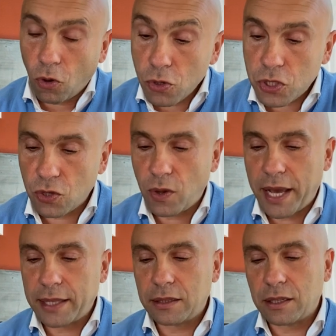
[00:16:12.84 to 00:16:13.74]
also
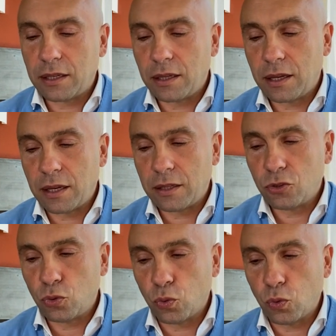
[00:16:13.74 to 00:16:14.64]
had
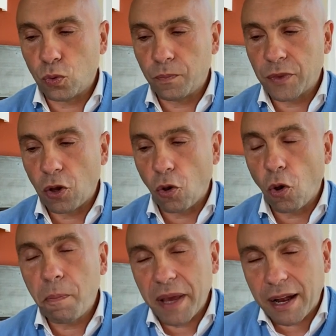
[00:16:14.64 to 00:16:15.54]
to
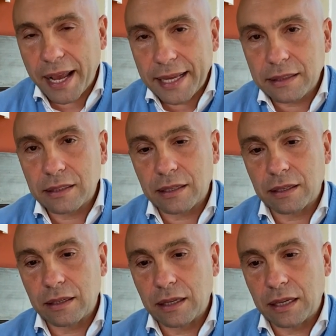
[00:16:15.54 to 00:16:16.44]
operate
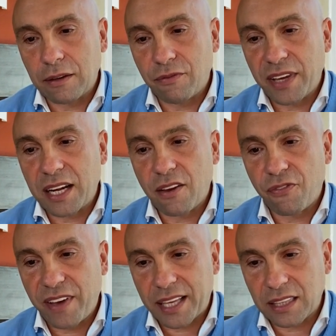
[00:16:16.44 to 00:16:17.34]
uh, very
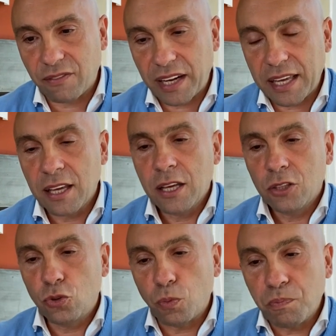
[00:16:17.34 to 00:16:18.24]
effectively
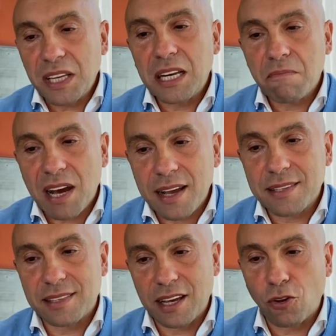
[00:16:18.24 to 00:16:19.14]
to
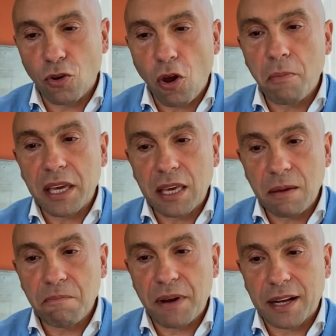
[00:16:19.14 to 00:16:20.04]
minimize the economic
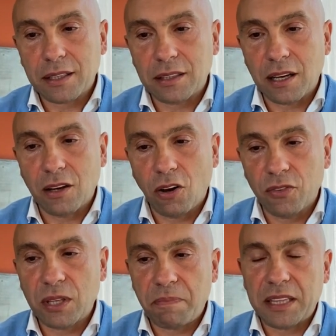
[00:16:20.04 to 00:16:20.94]
impact uh,
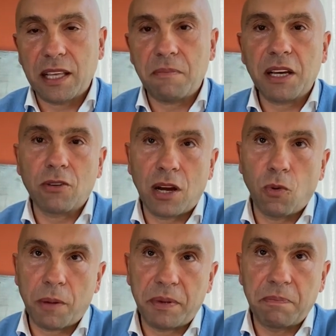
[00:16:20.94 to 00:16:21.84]
of the pandemic on
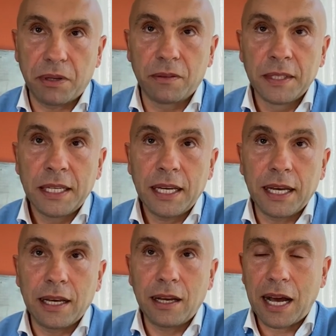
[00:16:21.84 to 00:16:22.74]
our people.
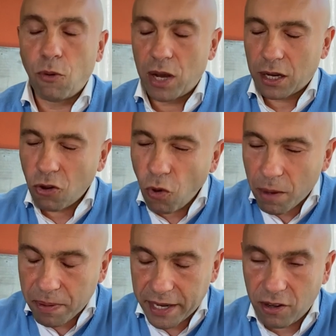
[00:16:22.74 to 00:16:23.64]
Uh, our
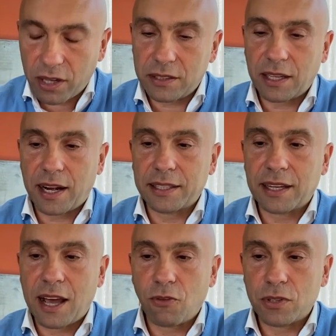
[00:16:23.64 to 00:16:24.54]
core priority
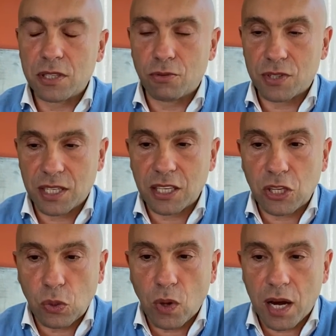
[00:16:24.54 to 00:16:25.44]
right now is to
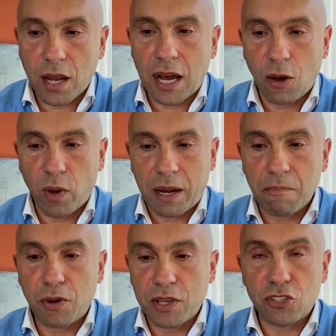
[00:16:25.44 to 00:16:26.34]
secure our
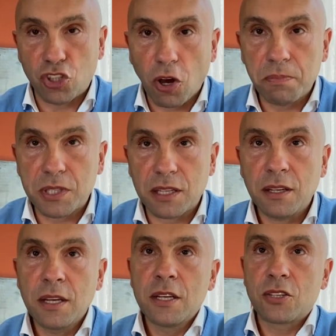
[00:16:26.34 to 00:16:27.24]
employees' jobs
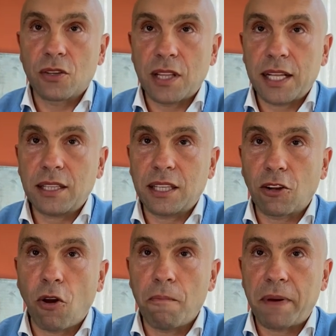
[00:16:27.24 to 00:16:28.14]
so that the
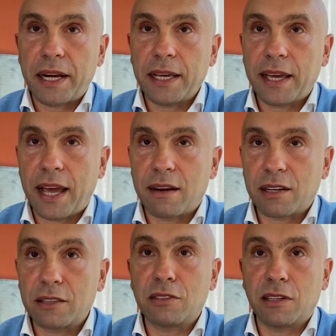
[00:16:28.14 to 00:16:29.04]
company can
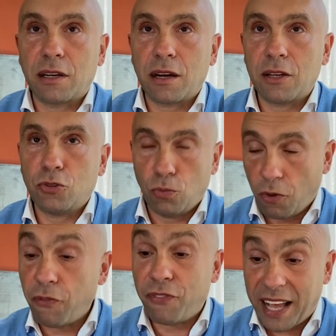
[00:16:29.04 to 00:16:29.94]
return to
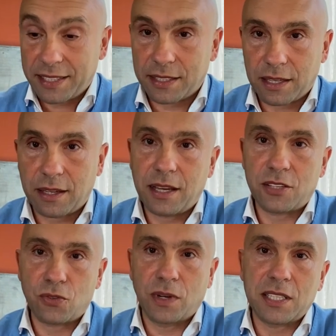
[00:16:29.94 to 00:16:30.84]
move fast
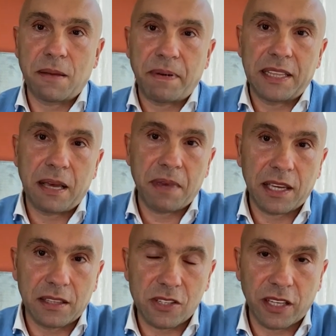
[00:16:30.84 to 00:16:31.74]
as soon as the
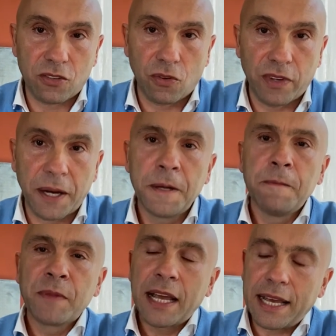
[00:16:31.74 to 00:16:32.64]
pandemic is over.
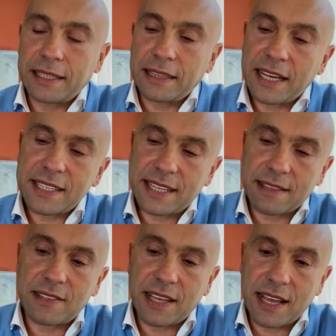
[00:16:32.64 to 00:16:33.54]
And in that
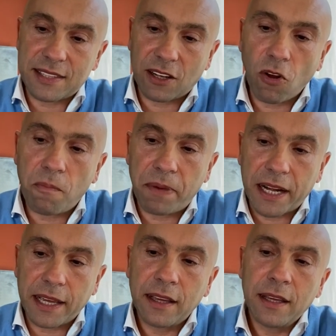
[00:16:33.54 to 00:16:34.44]
sense, as a
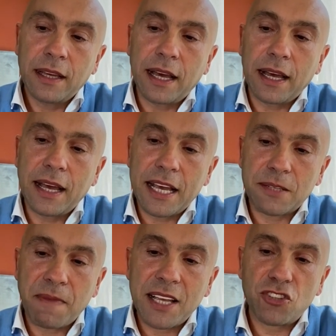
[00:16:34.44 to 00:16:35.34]
company, uh,
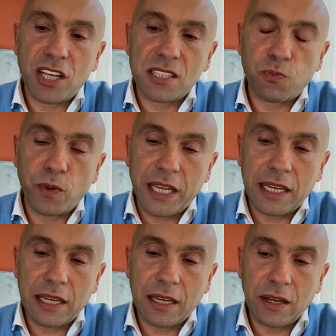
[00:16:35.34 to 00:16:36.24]
as much as
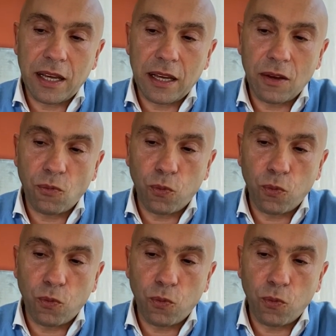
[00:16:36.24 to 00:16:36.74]
we uh,